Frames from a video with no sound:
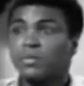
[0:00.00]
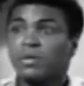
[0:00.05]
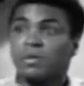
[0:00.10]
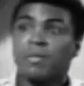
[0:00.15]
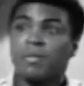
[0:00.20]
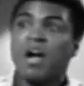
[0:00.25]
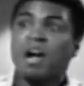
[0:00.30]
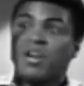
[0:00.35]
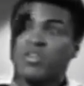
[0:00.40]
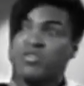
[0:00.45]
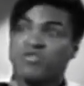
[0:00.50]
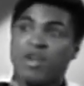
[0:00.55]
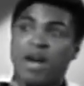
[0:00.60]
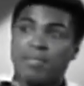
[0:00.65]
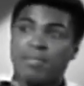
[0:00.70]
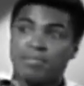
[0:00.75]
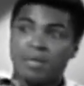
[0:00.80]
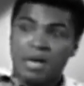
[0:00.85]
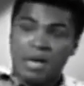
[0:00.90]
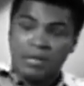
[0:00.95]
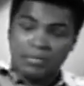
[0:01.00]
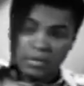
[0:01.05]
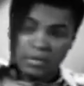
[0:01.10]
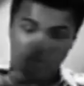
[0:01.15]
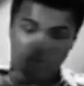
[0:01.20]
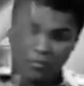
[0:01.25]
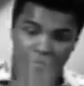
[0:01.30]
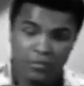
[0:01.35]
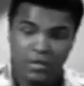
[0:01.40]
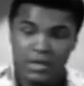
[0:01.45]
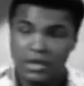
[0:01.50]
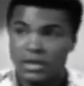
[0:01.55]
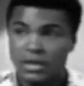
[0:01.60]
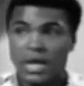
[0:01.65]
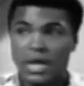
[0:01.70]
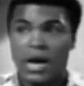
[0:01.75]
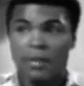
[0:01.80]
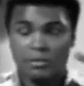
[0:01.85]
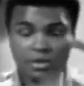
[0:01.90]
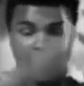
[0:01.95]
See, when America dropped bombs on
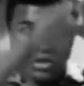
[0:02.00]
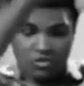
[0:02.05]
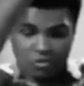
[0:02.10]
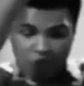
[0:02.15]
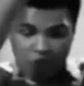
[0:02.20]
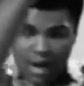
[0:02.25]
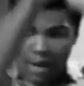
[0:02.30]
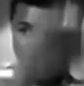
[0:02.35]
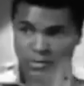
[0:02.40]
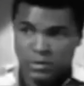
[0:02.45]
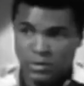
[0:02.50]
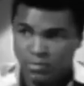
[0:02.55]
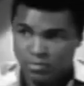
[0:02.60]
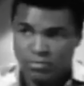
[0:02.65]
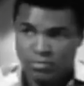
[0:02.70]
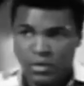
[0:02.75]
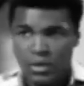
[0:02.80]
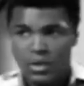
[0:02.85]
Vietnam, she drops them.